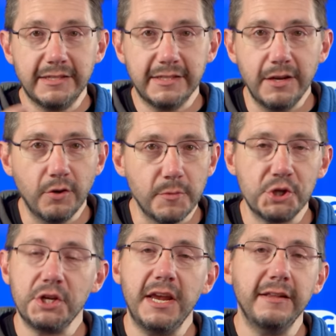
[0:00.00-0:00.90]
a single
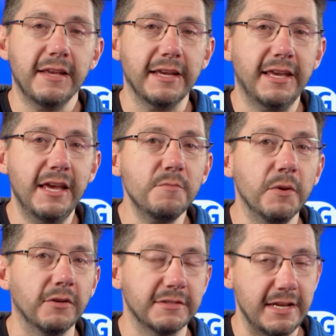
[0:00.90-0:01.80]
machine that a kid
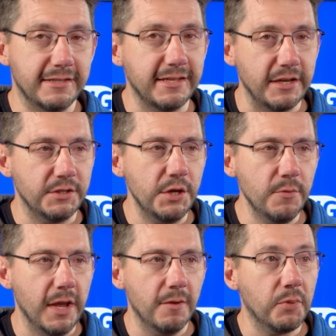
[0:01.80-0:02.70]
built and sent
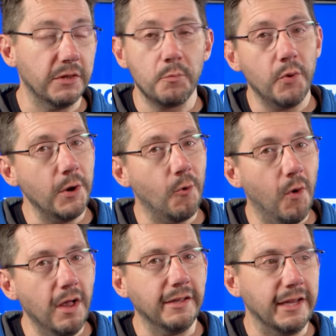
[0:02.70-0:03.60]
to me, but the print
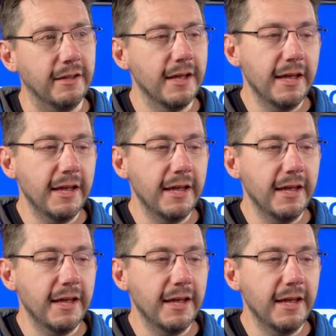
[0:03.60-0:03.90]
quality